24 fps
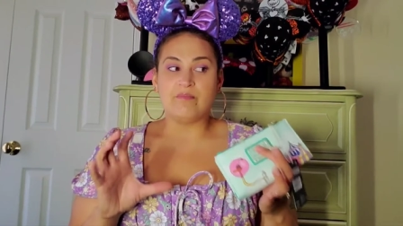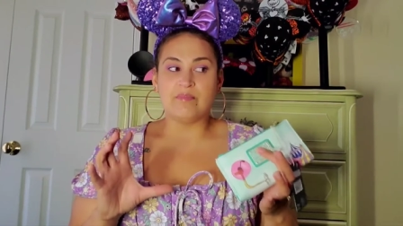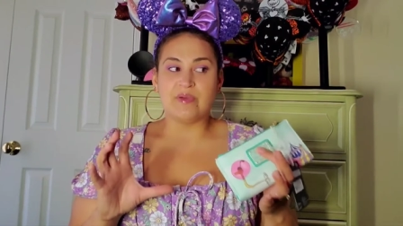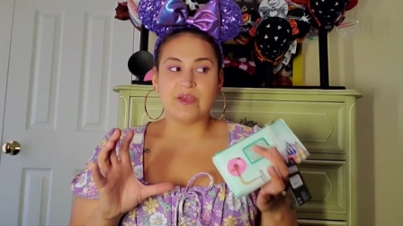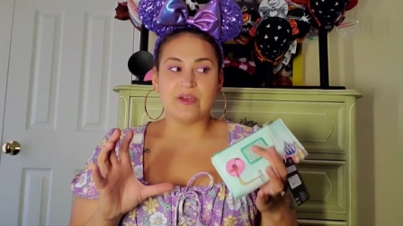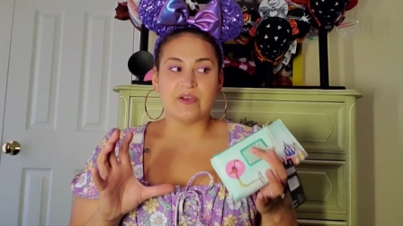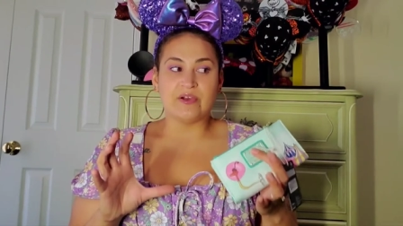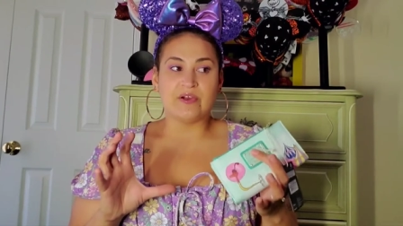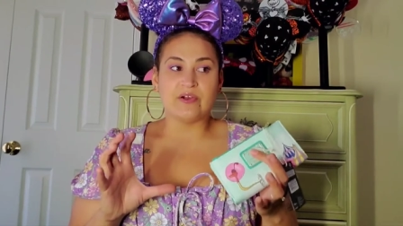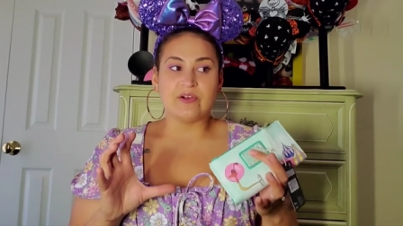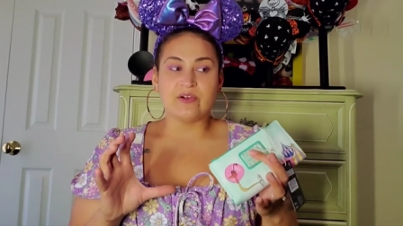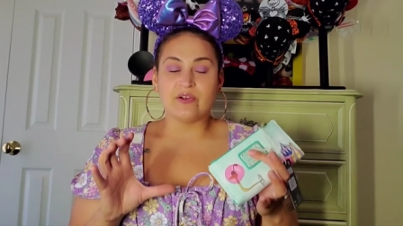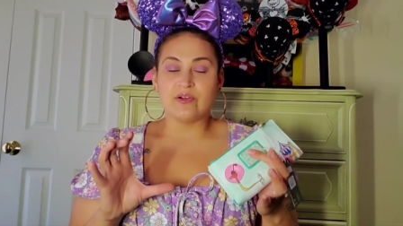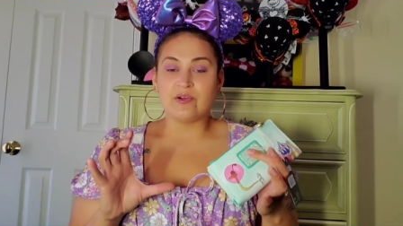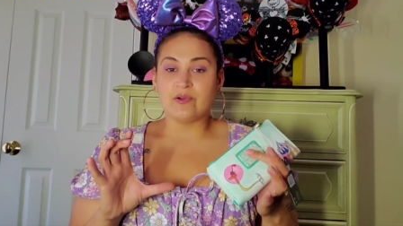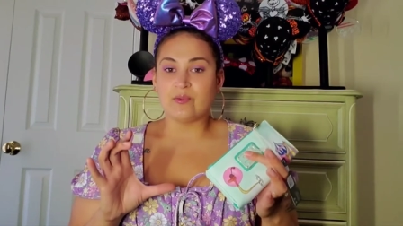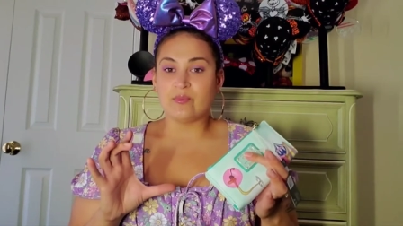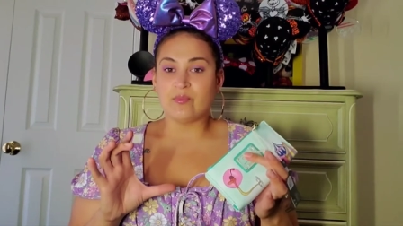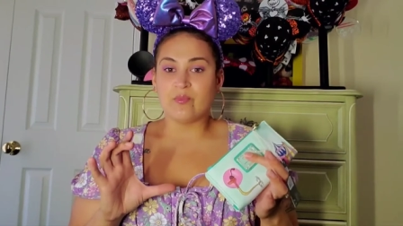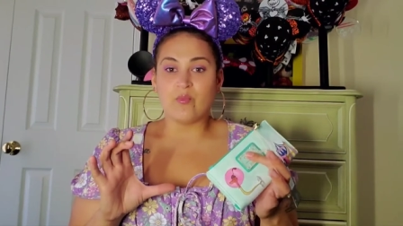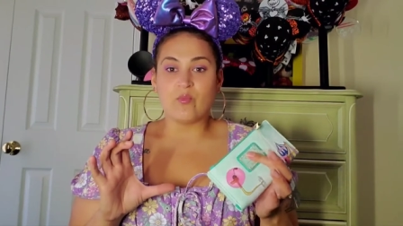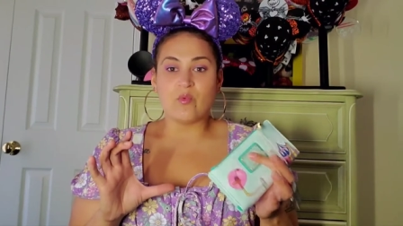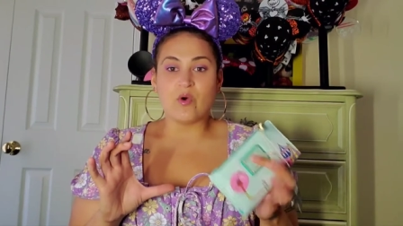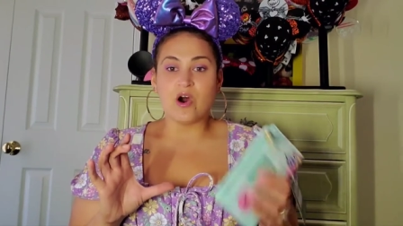
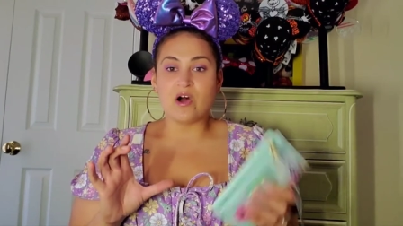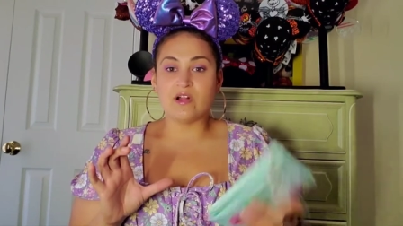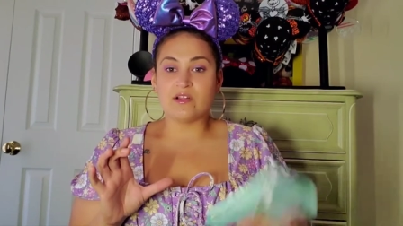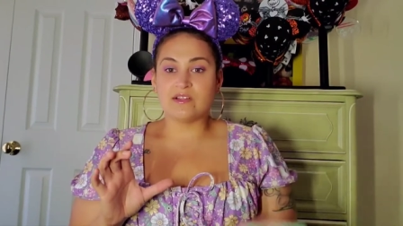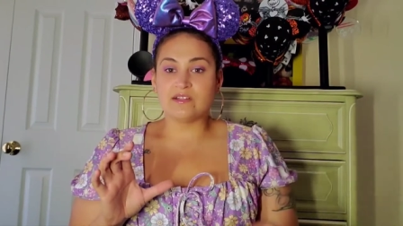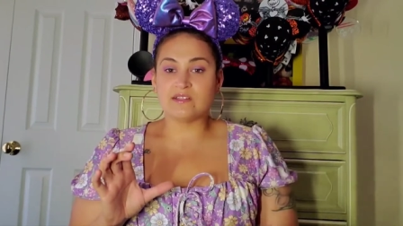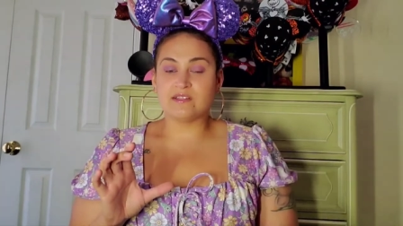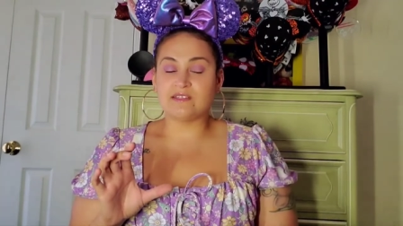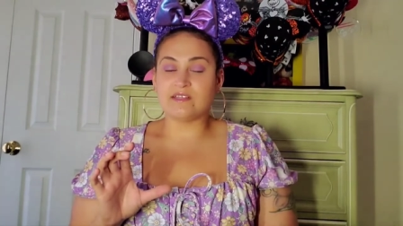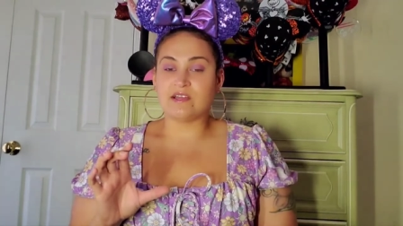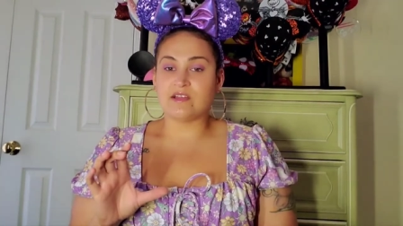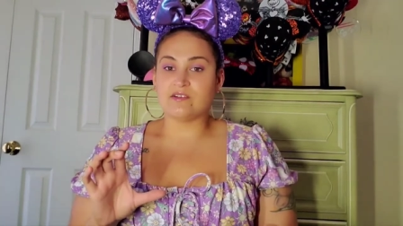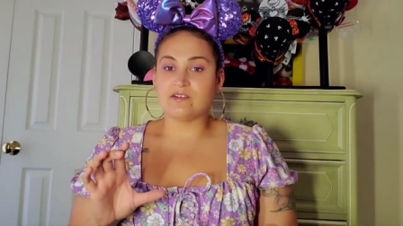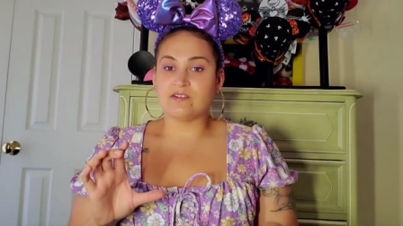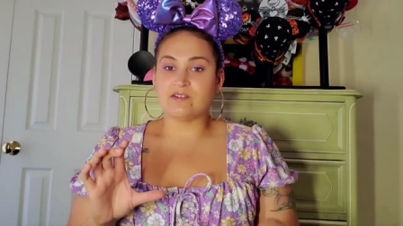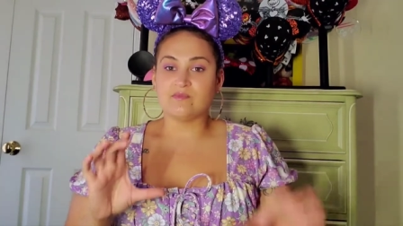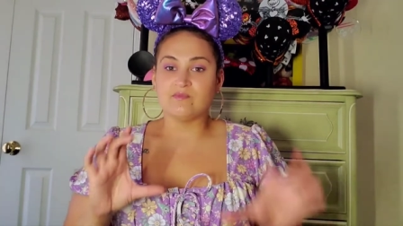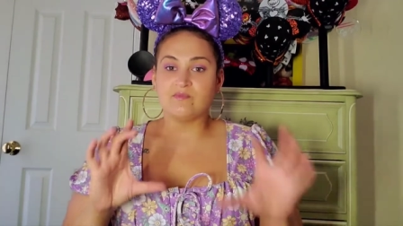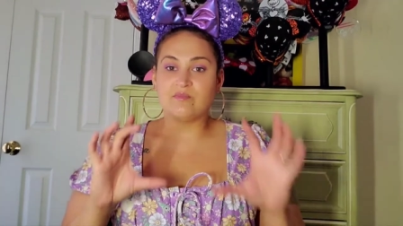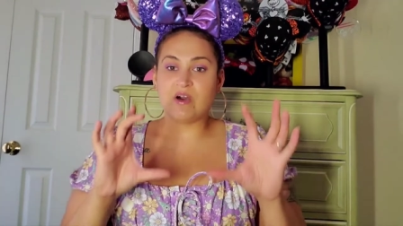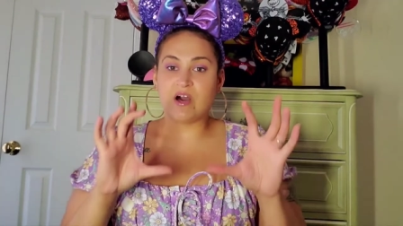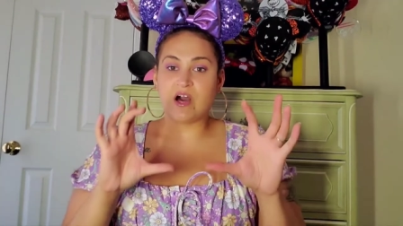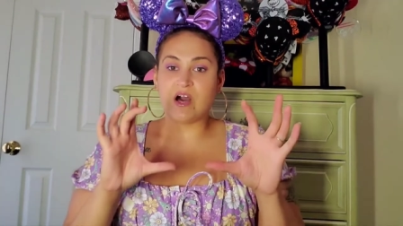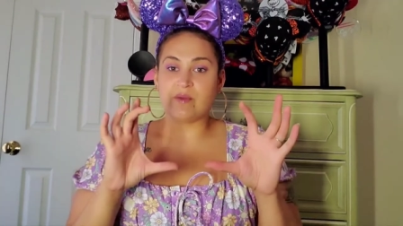bigger wallets that are
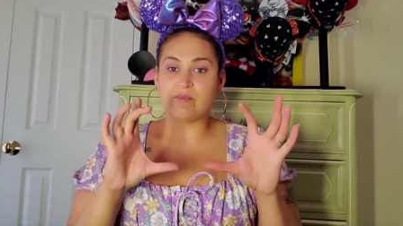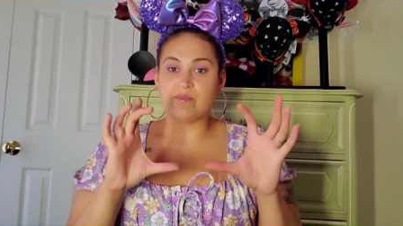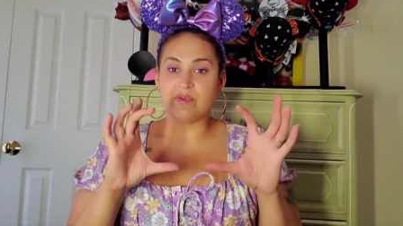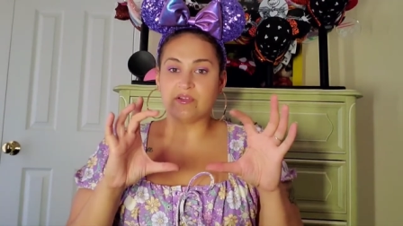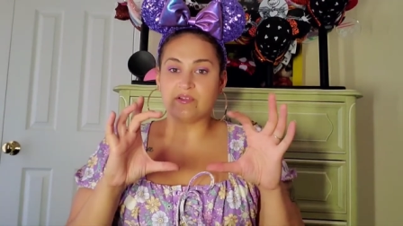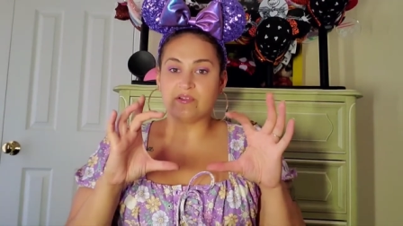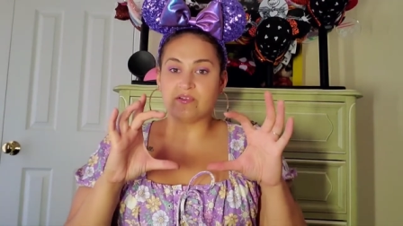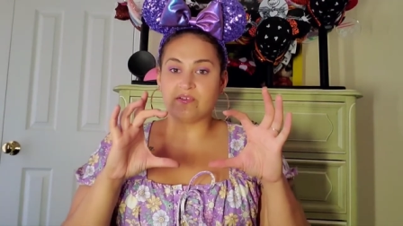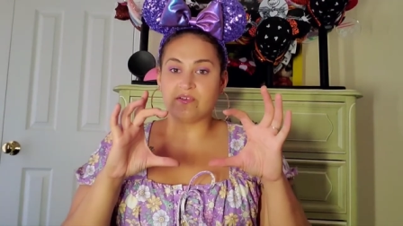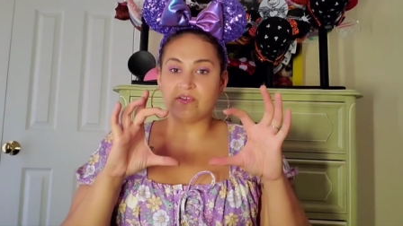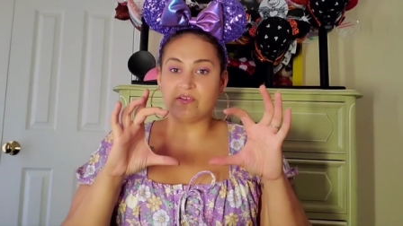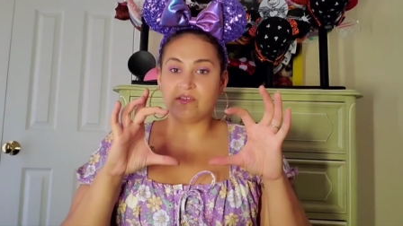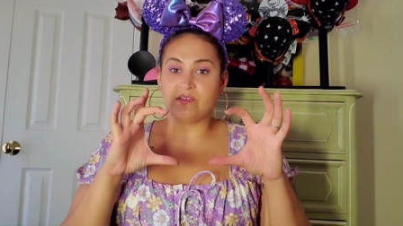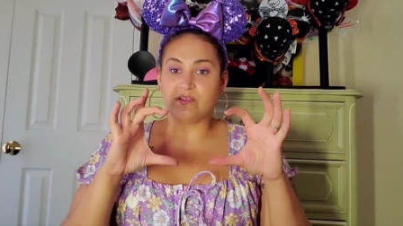popular.